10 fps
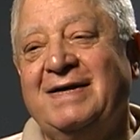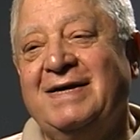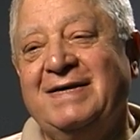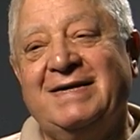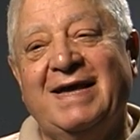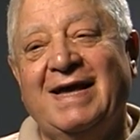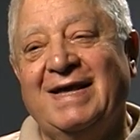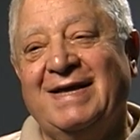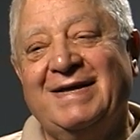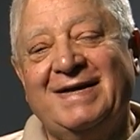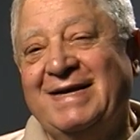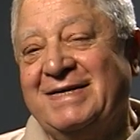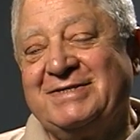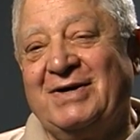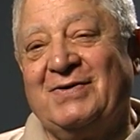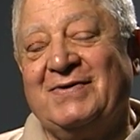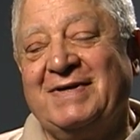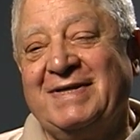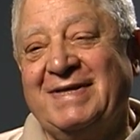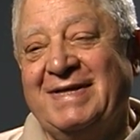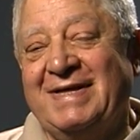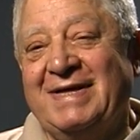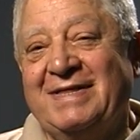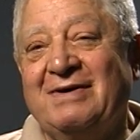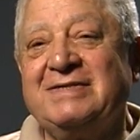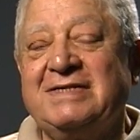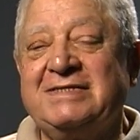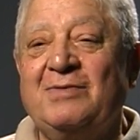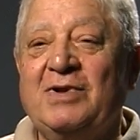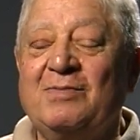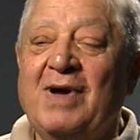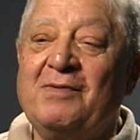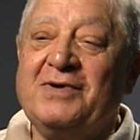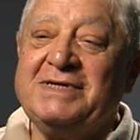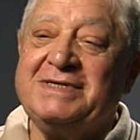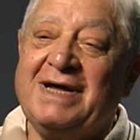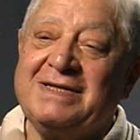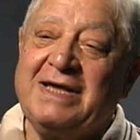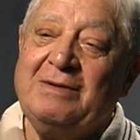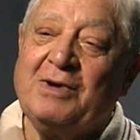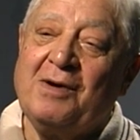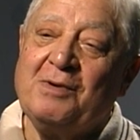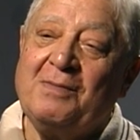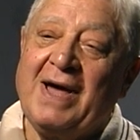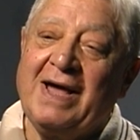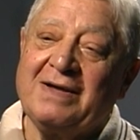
he can't." So those are some of the memories that keep coming back.